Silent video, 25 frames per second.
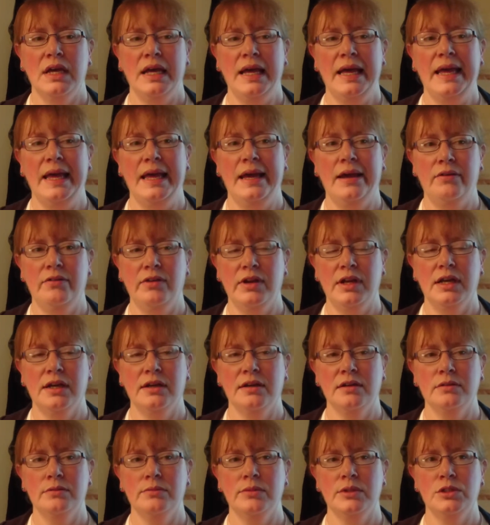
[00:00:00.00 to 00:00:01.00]
area,
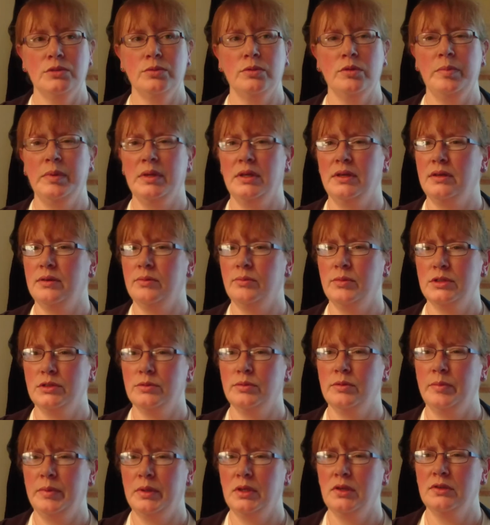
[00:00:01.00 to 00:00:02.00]
which will be
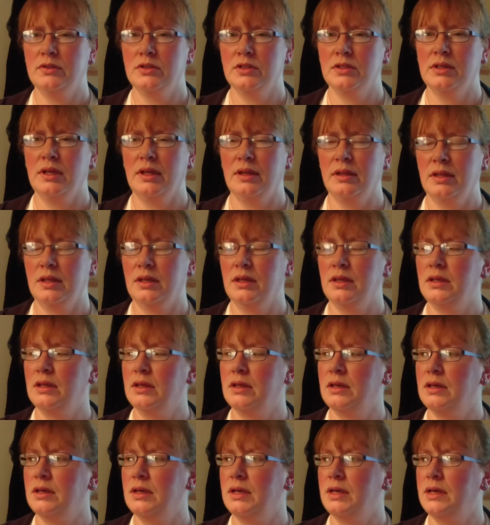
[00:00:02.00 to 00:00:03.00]
good, I think.
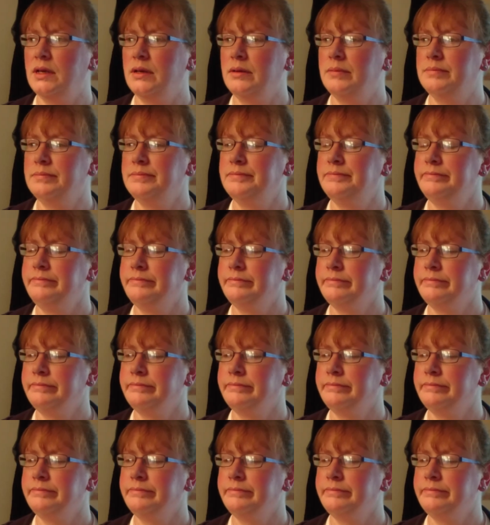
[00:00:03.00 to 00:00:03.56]
And